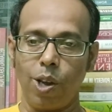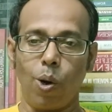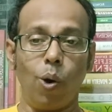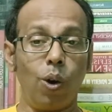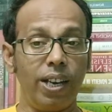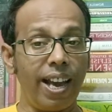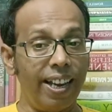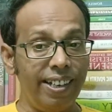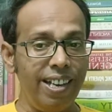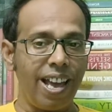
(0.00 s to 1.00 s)
All
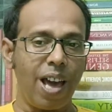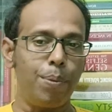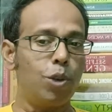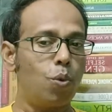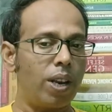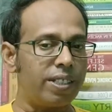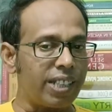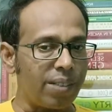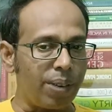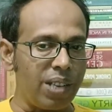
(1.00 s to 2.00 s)
alleles have equal
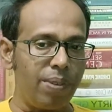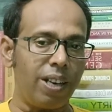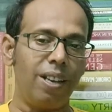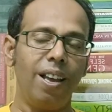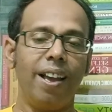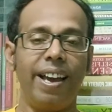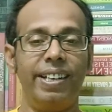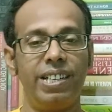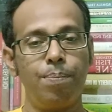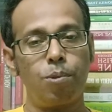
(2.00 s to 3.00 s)
survival
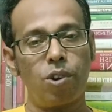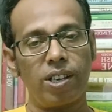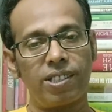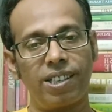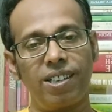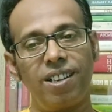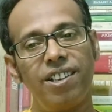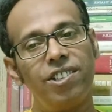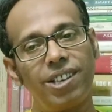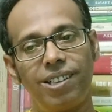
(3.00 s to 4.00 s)
and reproduction
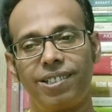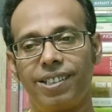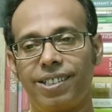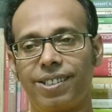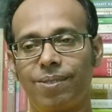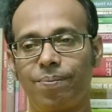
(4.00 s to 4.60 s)
chances.